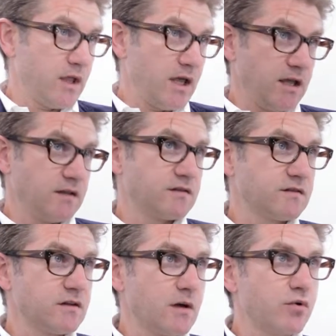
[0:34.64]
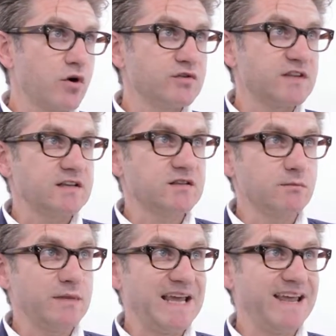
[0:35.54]
It's a process
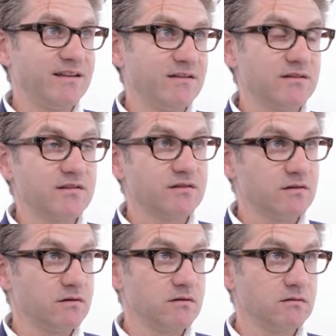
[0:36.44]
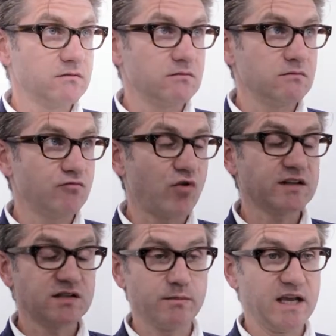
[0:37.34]
that begins right
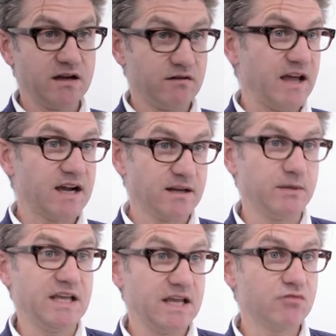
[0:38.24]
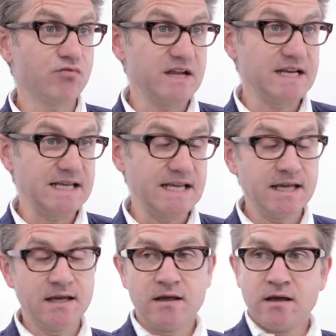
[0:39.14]
at the beginning of the academic year, really.
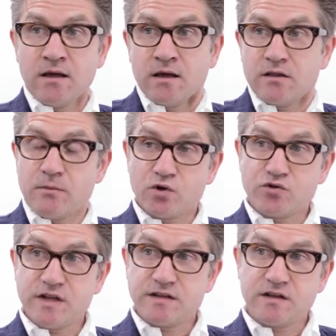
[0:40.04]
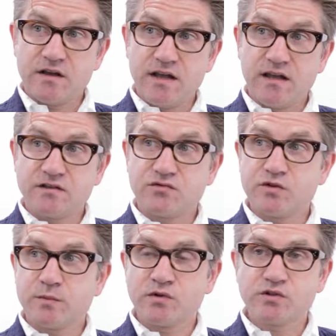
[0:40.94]
The moderator is
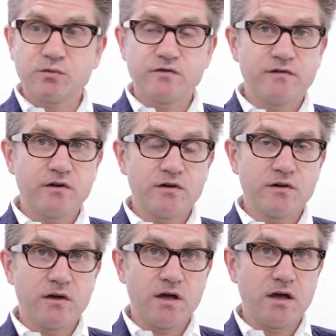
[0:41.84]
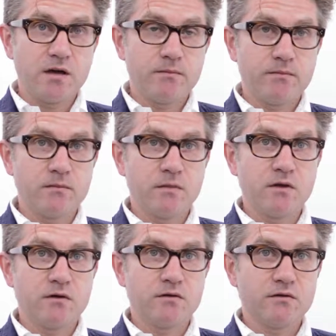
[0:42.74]
responsible for
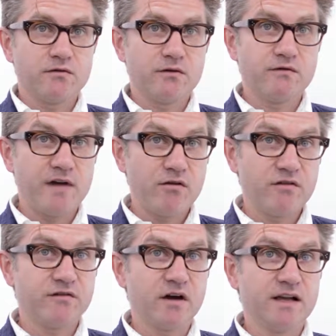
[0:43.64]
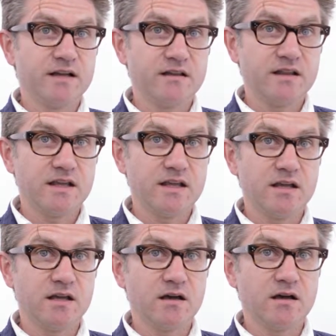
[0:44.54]
verifying
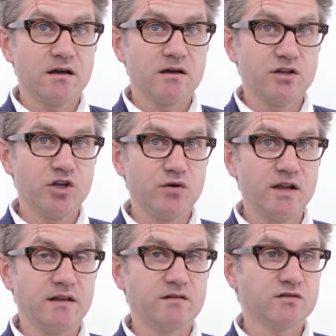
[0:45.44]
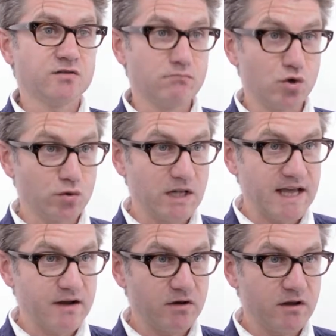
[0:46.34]
the unit's Moodle
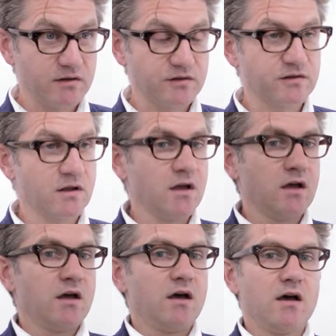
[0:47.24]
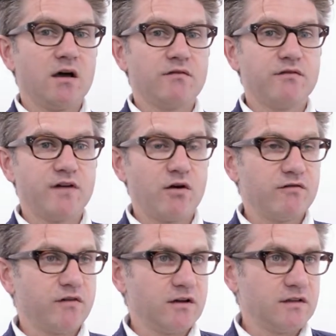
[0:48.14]
areas, for
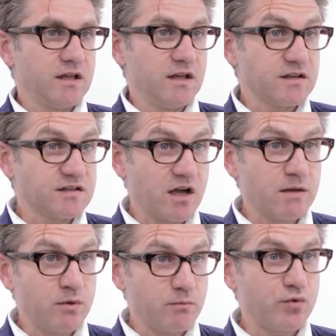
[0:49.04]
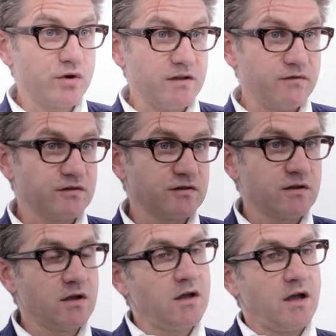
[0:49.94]
verifying the assignment
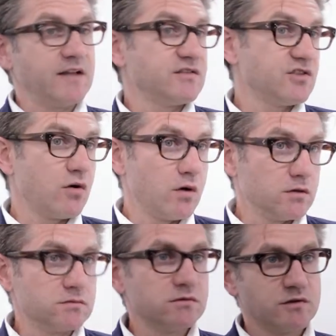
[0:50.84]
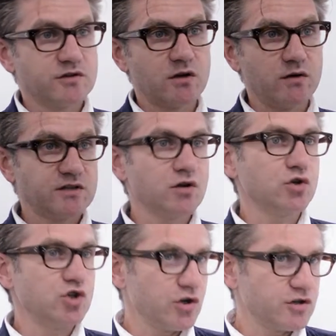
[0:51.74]
briefs, and so on. So it's
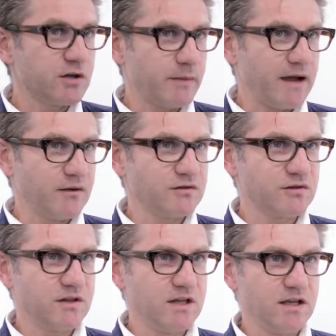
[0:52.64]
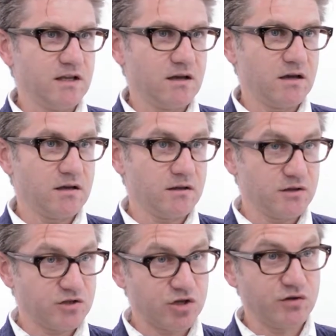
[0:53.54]
not just about the
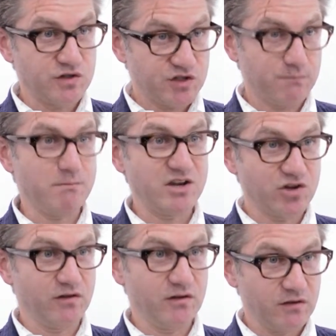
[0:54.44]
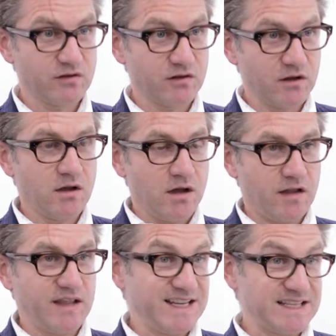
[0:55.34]
students' submissions
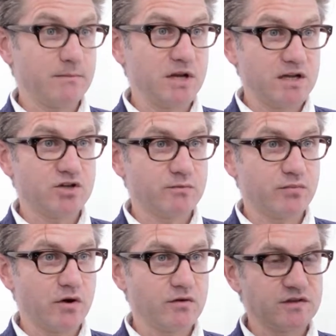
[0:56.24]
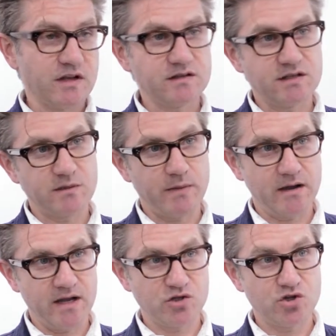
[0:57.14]
and the examination process, it's
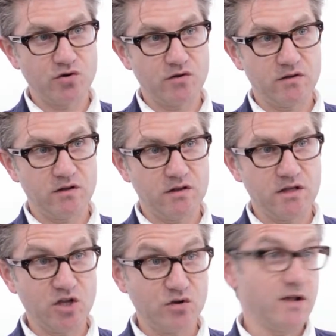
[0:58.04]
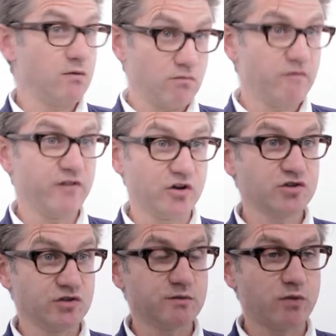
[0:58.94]
about ensuring that the unit
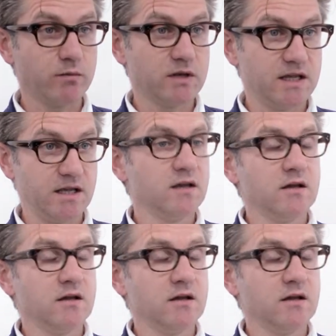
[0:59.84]
functions properly